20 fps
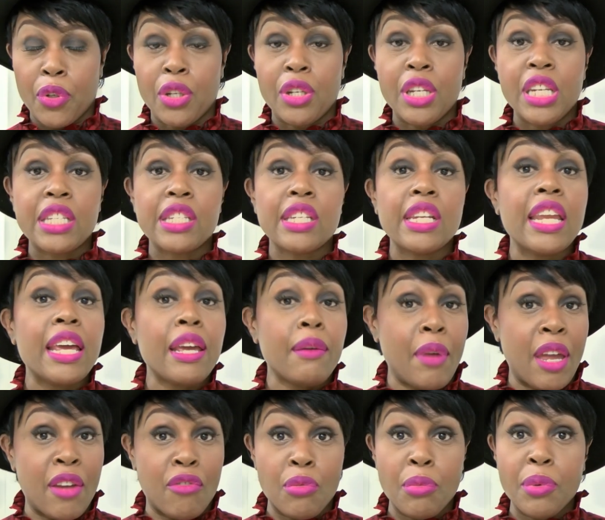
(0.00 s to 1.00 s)
You need to
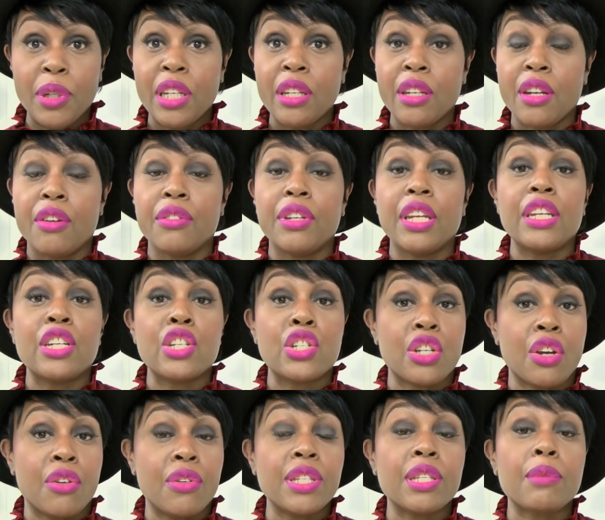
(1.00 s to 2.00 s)
let everybody know that the
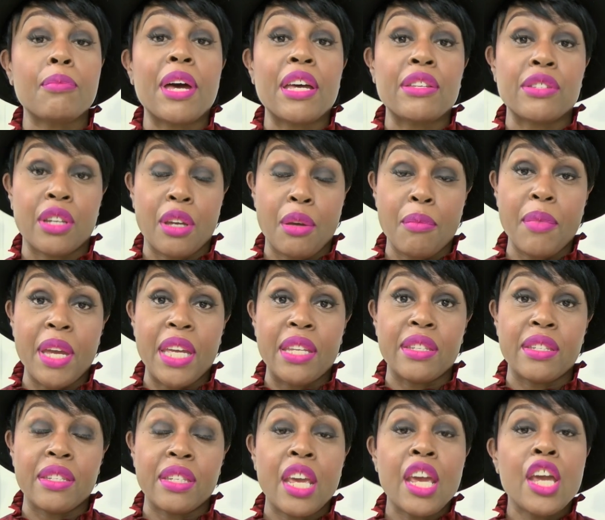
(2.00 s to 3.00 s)
show is about to
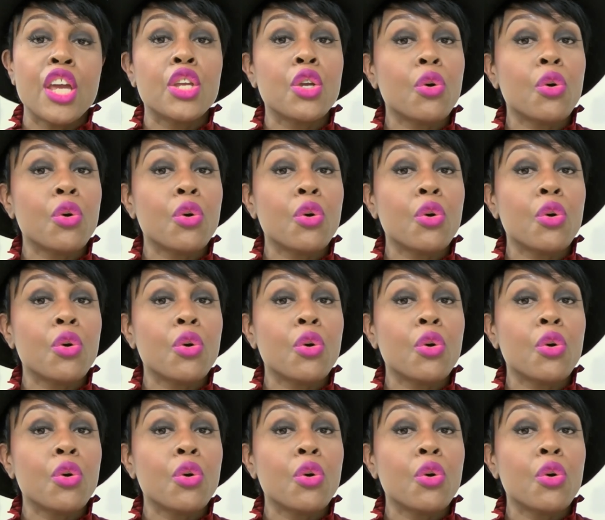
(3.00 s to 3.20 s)
commence.